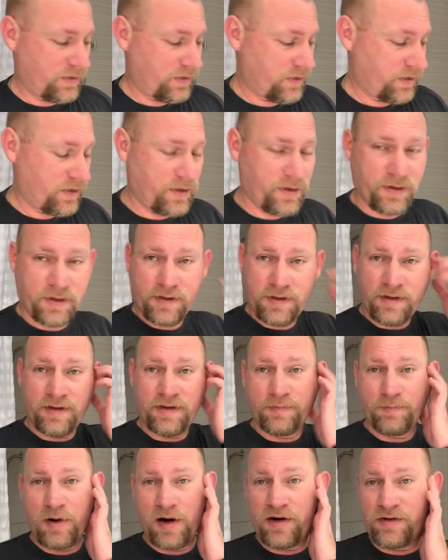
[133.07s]

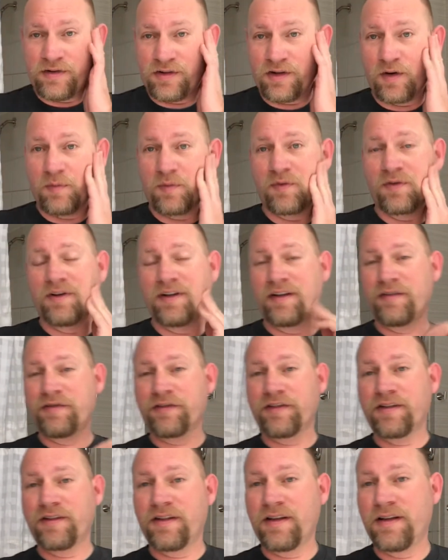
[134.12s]
the bar soap really
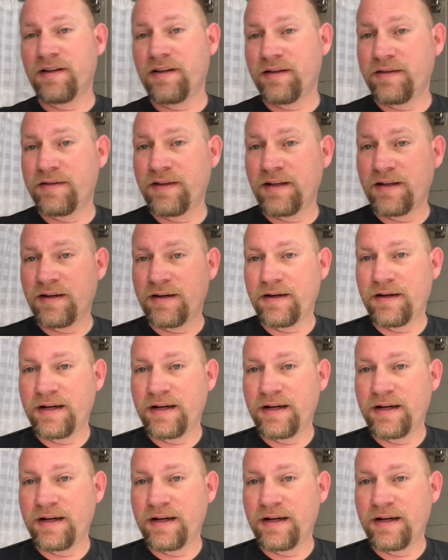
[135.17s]
for the